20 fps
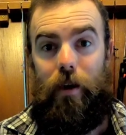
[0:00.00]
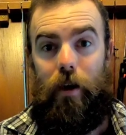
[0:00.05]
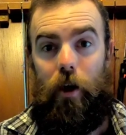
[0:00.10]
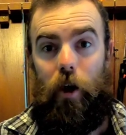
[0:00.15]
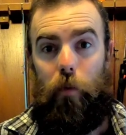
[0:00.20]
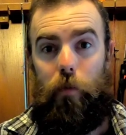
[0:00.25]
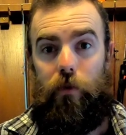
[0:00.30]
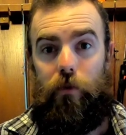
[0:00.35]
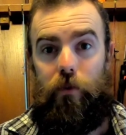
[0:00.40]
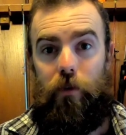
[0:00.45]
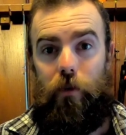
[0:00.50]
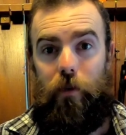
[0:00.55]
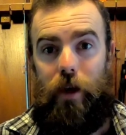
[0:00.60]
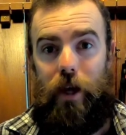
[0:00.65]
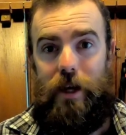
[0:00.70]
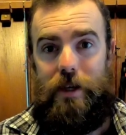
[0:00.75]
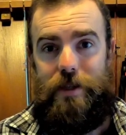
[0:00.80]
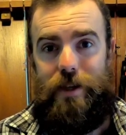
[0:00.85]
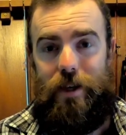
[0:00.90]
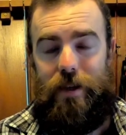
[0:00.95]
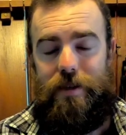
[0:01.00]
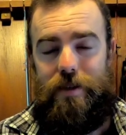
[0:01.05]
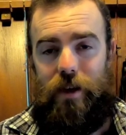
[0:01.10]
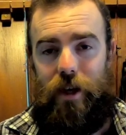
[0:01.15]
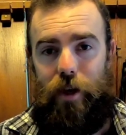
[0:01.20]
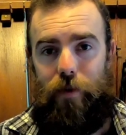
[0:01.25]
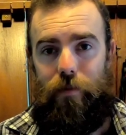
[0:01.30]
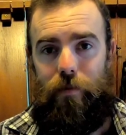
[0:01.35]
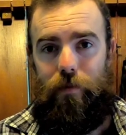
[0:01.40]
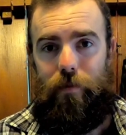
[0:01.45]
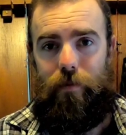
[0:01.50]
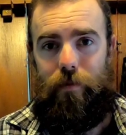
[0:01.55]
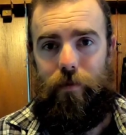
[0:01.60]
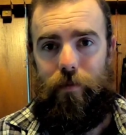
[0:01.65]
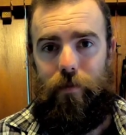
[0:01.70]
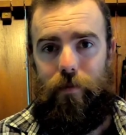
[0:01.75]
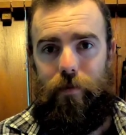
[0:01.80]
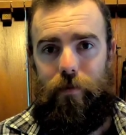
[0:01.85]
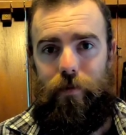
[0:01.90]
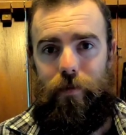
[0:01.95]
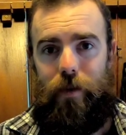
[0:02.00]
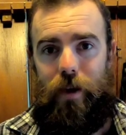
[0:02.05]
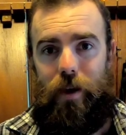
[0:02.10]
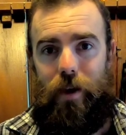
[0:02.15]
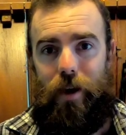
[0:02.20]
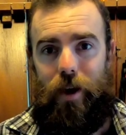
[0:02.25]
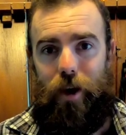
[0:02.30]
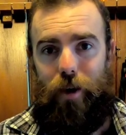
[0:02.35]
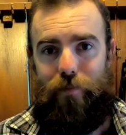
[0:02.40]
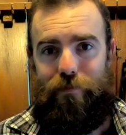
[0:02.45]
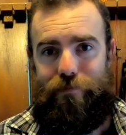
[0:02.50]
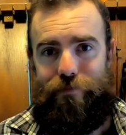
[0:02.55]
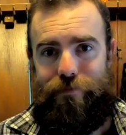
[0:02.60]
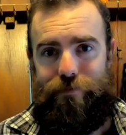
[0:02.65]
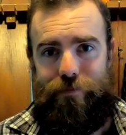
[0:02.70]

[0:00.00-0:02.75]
I hope to see you guys next time. Take care.